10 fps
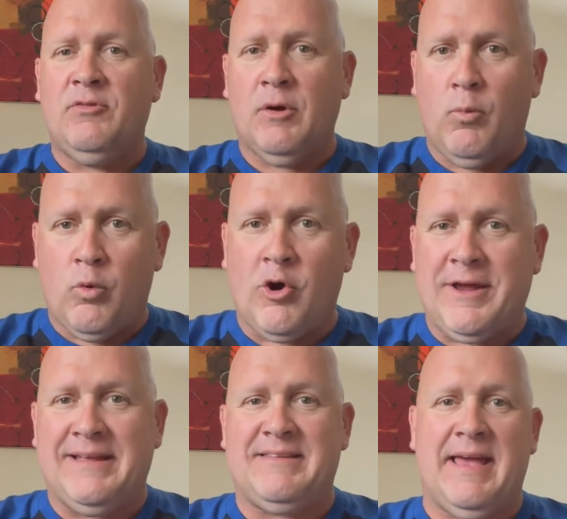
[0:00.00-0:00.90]
the
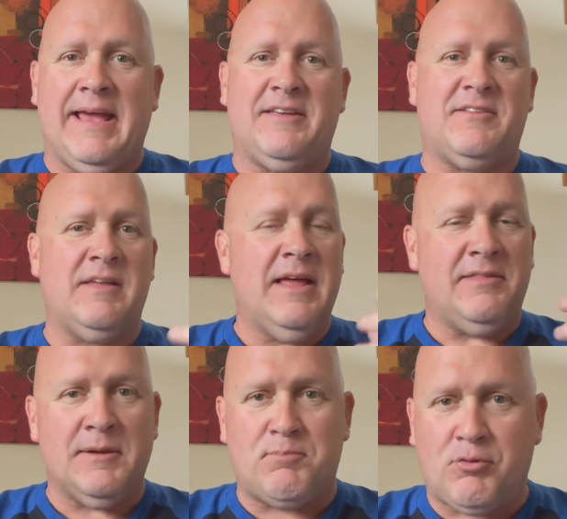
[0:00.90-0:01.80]
work it takes,
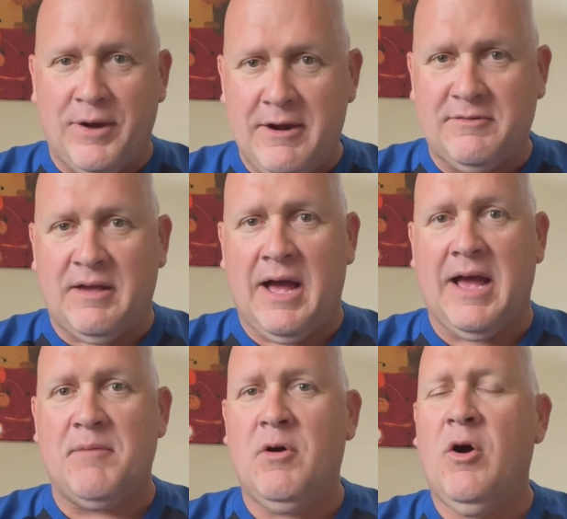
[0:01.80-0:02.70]
the prayer
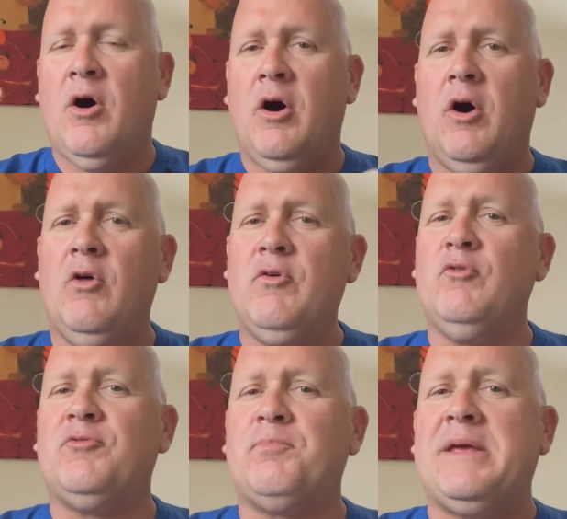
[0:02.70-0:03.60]
time, all
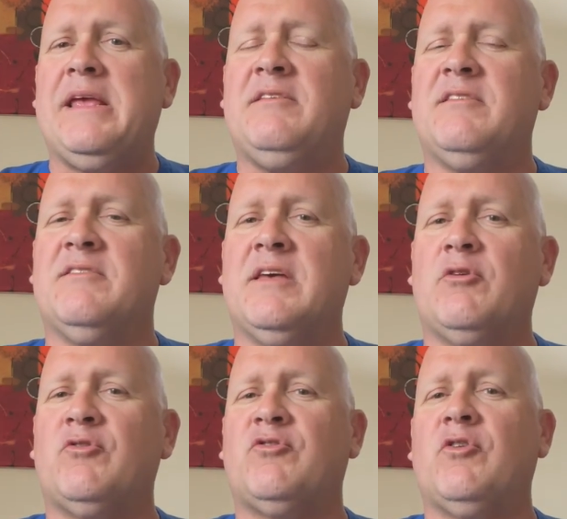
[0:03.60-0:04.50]
those pieces that
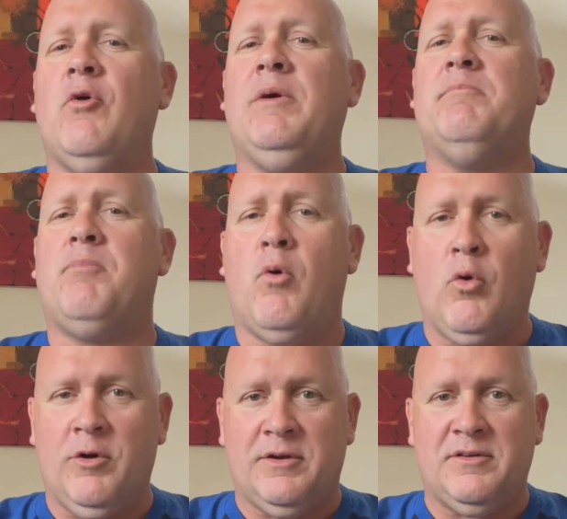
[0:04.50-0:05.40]
are so
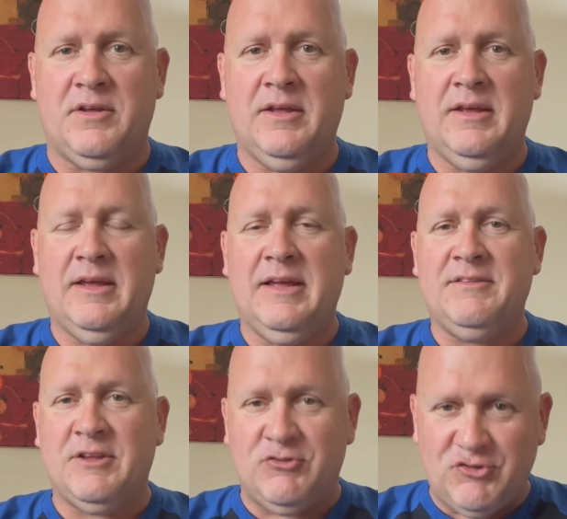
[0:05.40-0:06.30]
important
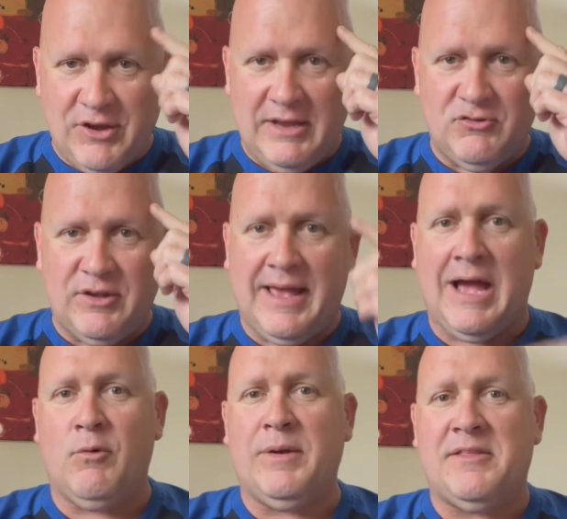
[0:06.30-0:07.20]
to changing
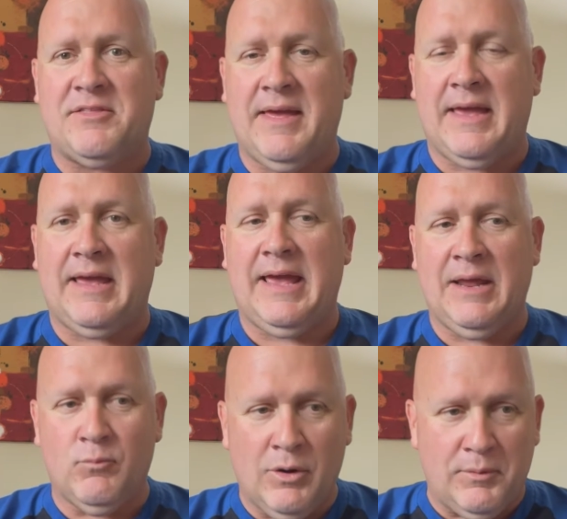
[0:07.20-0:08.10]
how we think
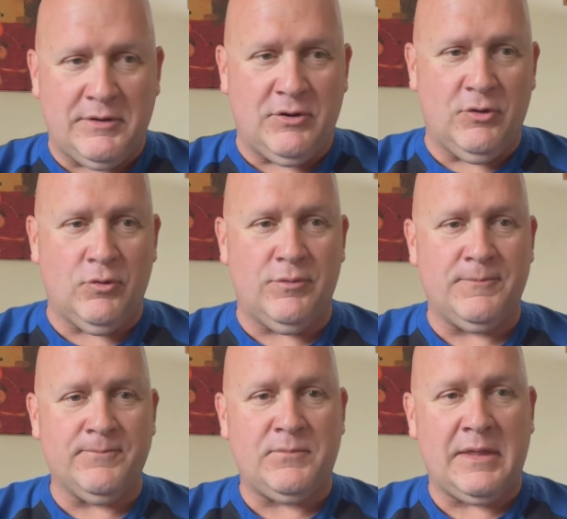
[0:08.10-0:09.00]
and what we do.
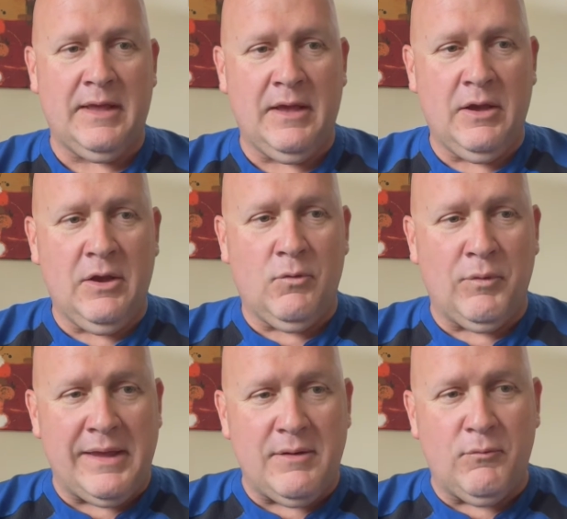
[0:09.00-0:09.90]

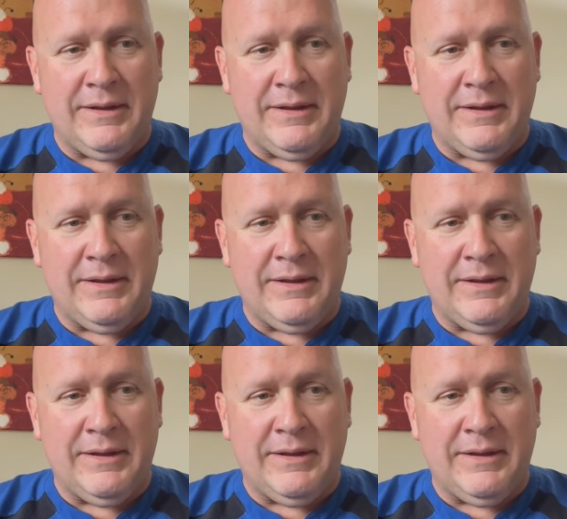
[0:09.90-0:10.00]
We've